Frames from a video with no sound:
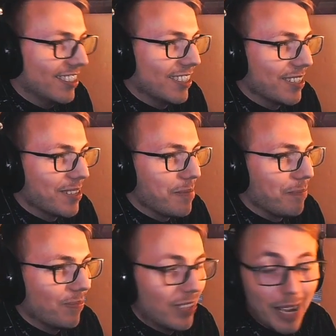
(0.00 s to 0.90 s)

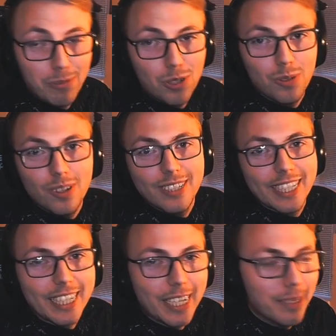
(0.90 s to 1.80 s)
I'm Thor,
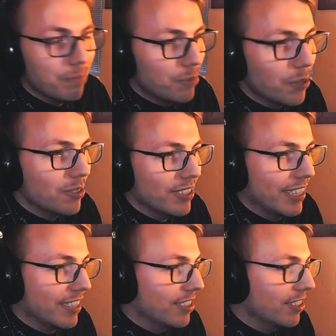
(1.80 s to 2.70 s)
aka Prot,
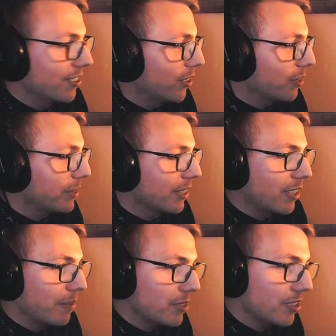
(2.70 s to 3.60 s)
and joining me on
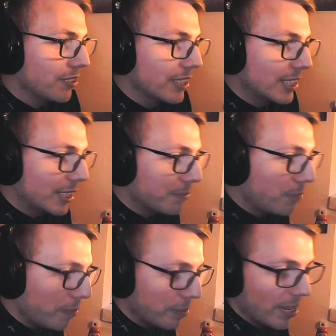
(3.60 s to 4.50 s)
commentary is
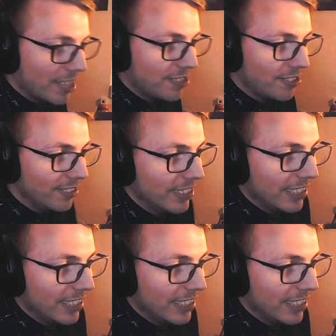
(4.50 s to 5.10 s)
Puppet Master.